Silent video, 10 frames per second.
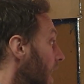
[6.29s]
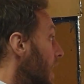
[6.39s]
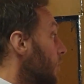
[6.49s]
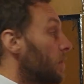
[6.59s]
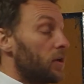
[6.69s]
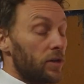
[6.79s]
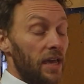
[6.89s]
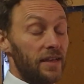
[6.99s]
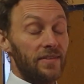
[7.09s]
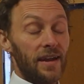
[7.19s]

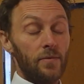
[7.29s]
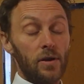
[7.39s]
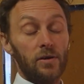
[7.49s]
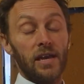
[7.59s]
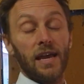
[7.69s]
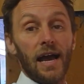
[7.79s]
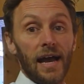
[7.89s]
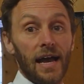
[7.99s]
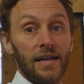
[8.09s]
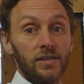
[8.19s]
Today we're looking
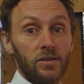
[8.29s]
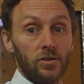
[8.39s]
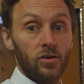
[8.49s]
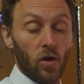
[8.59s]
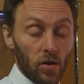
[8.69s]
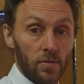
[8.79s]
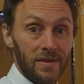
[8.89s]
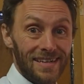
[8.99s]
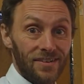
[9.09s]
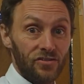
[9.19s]
at column
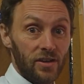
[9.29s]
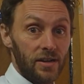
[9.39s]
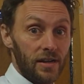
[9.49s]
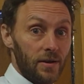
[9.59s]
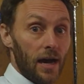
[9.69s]
addition